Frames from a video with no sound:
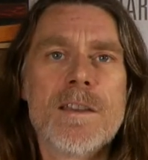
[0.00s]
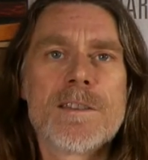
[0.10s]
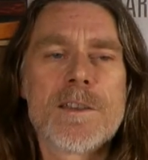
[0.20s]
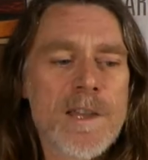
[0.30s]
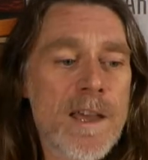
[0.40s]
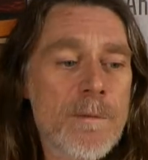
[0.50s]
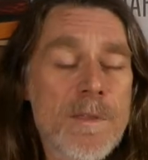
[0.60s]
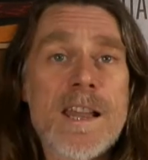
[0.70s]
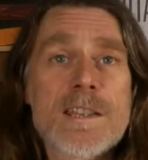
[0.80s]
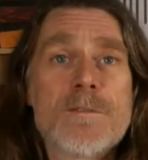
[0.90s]
So yeah,
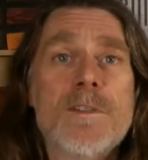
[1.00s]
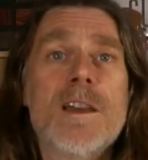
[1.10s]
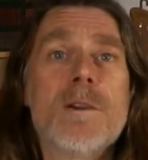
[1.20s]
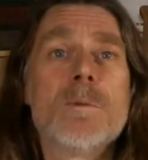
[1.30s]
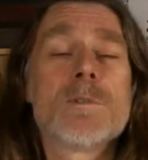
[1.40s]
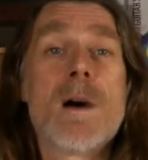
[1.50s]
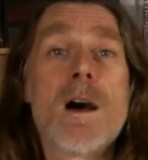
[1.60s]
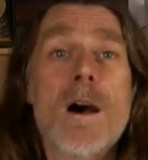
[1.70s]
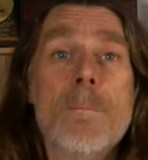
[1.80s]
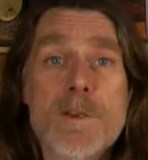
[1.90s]
the last video was
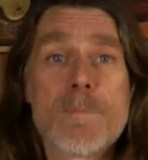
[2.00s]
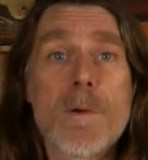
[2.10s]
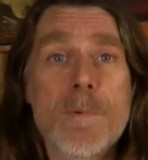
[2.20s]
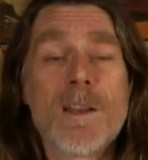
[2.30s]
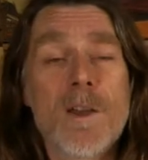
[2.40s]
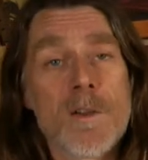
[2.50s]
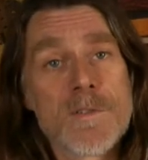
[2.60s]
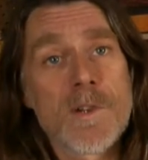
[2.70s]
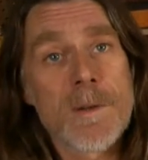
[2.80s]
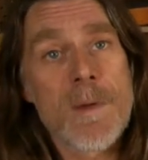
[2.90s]
our most popular live
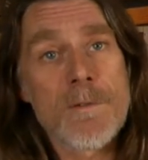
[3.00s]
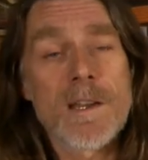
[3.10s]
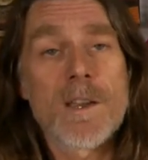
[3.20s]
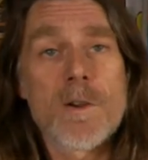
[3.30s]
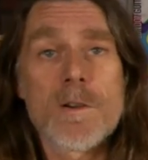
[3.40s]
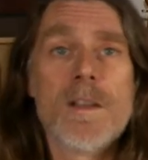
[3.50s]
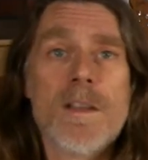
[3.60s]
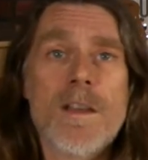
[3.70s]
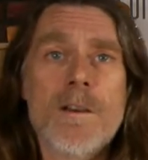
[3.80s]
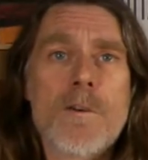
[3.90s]
stream ever. I got
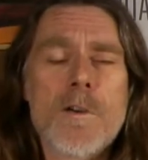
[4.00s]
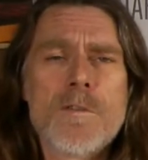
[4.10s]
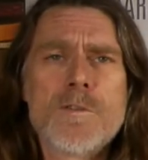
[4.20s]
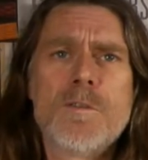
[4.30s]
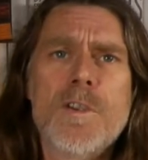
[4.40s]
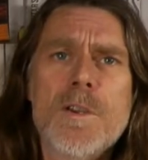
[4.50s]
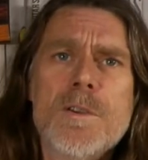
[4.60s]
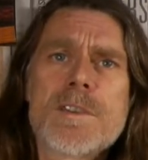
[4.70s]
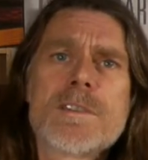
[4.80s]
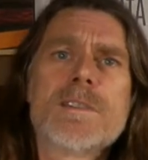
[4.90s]
500
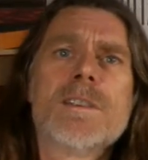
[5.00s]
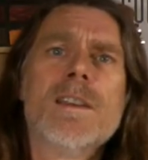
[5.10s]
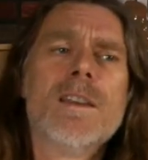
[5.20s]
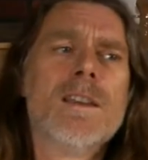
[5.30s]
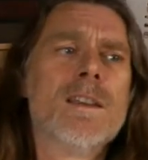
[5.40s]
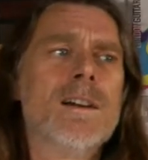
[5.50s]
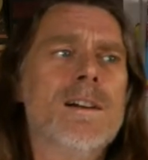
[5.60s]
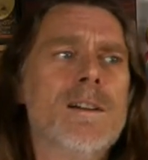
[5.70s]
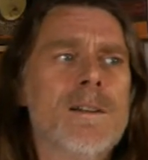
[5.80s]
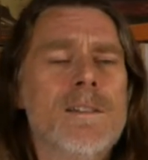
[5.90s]
views
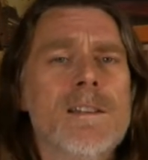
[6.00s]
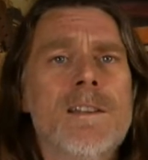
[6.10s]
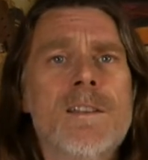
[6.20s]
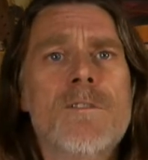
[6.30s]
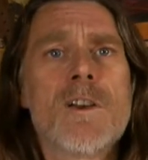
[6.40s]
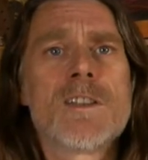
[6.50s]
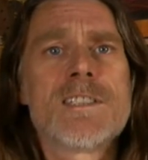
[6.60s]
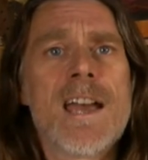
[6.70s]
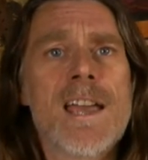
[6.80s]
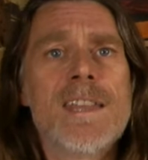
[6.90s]
in the first
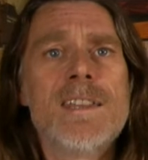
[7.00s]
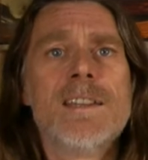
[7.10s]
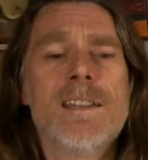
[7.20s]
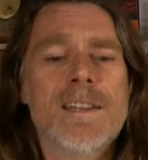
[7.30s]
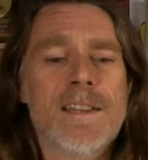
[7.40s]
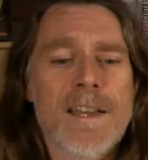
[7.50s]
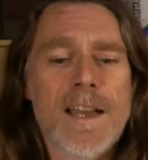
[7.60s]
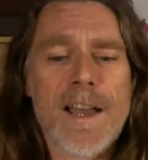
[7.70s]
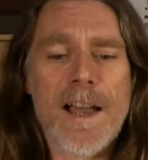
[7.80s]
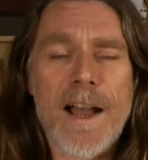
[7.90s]
day,
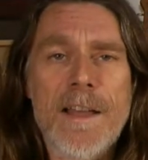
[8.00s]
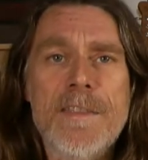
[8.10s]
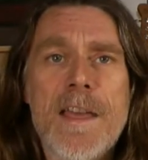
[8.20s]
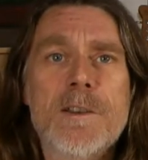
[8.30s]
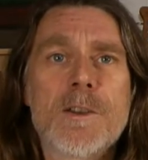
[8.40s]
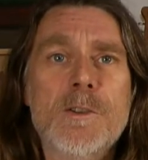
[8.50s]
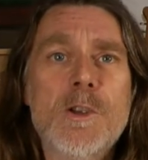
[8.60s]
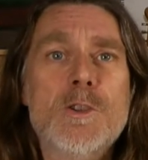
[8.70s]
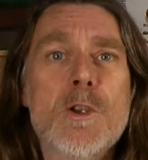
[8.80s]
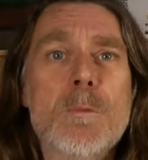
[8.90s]
and then
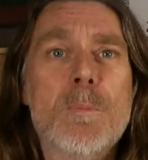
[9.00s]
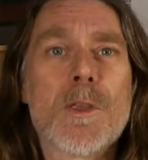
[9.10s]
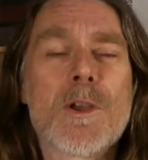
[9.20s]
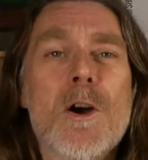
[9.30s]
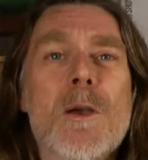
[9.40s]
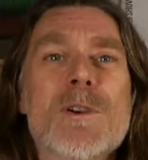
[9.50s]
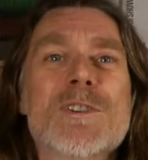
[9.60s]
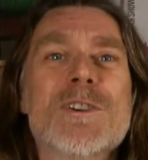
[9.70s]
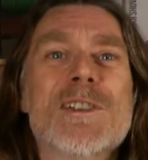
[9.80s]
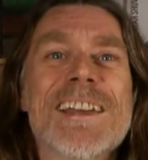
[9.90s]
YouTube put the
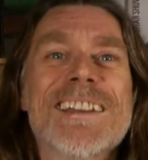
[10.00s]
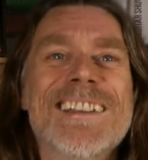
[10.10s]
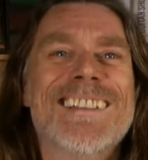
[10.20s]
kibosh on it.